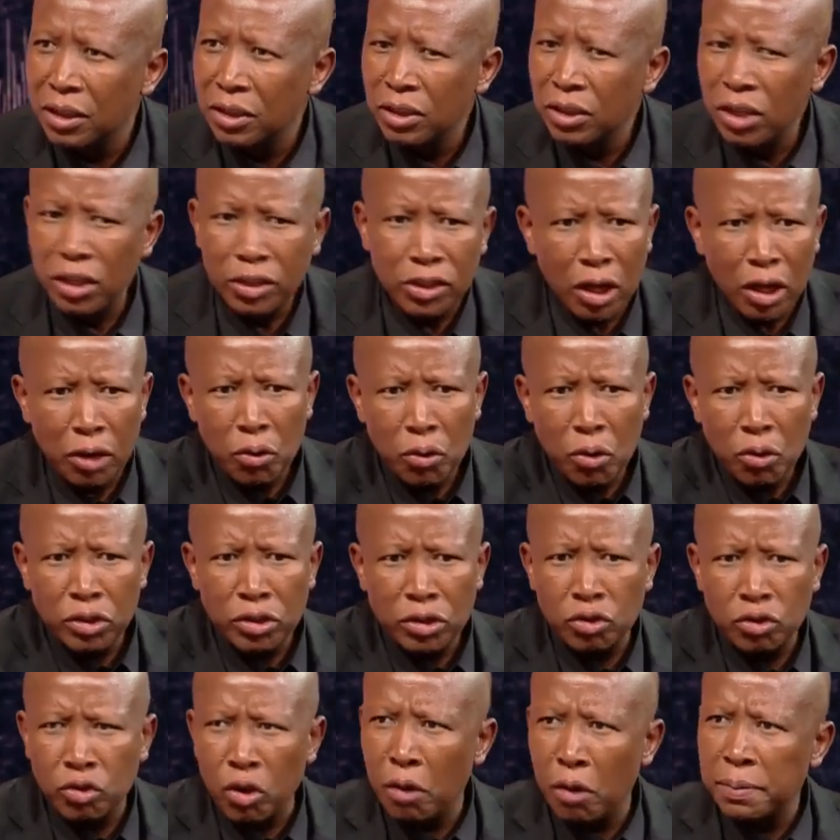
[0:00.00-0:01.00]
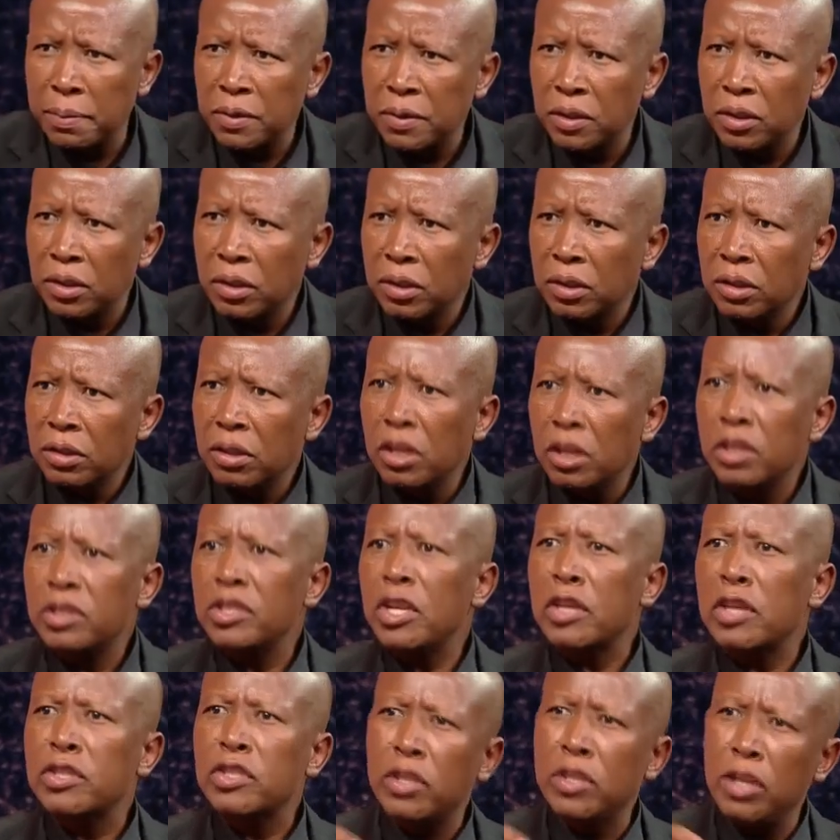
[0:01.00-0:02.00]
These are not jobs. These
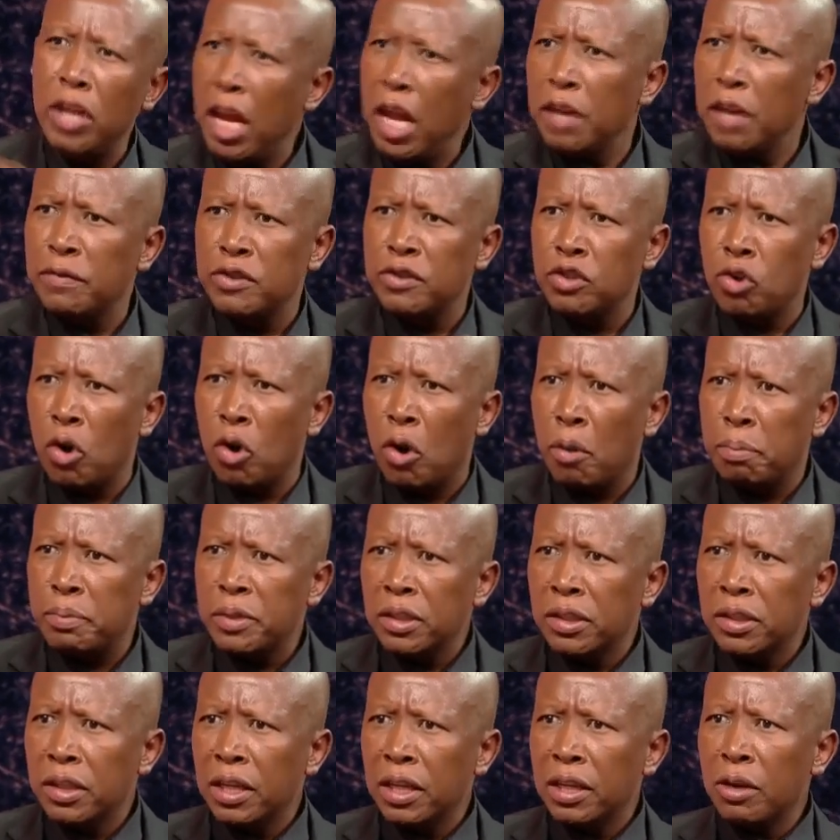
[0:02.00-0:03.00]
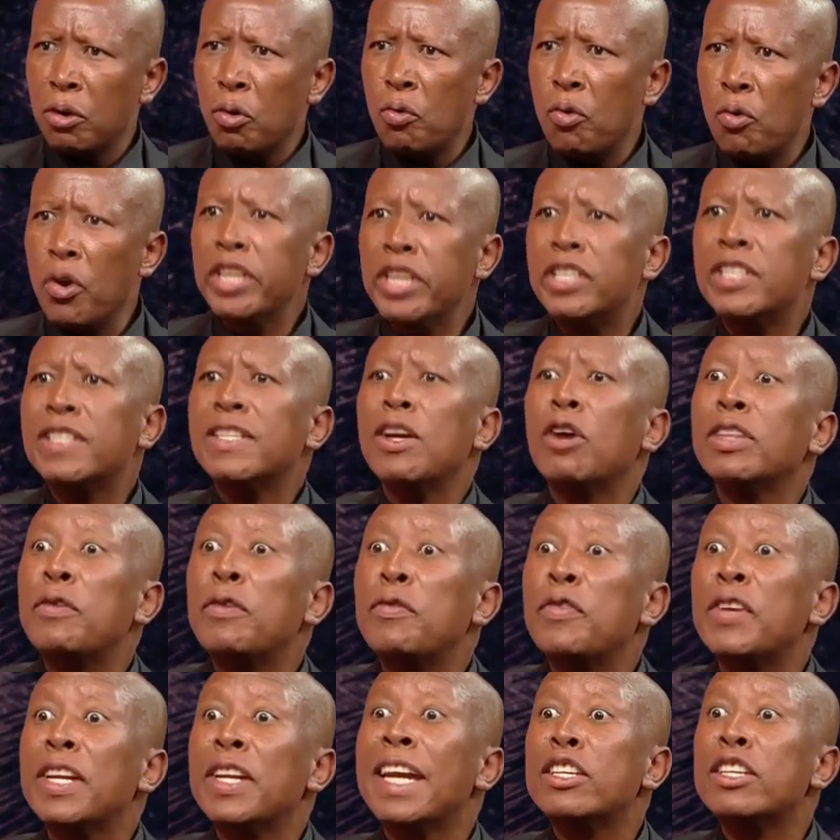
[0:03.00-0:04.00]
are slaves' jobs, which South
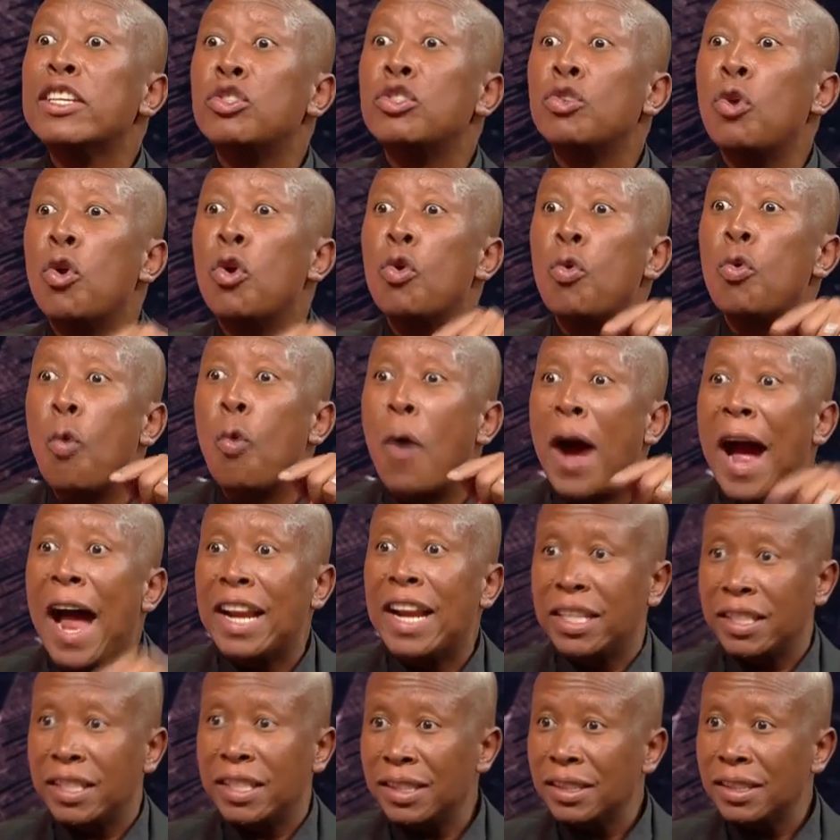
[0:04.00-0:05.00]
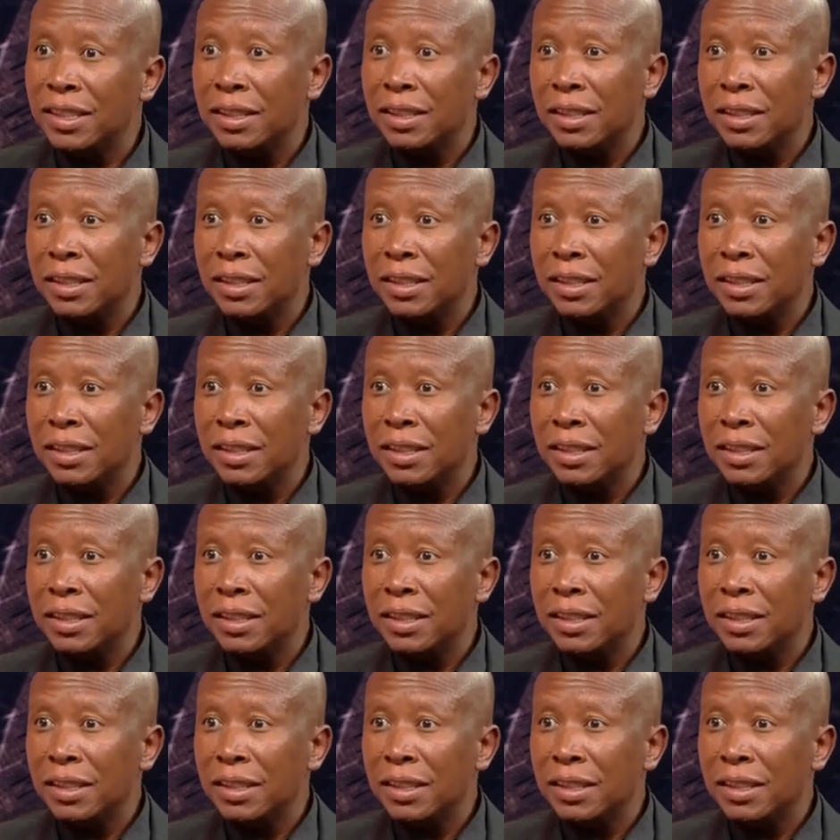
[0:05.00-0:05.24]
Africans don't want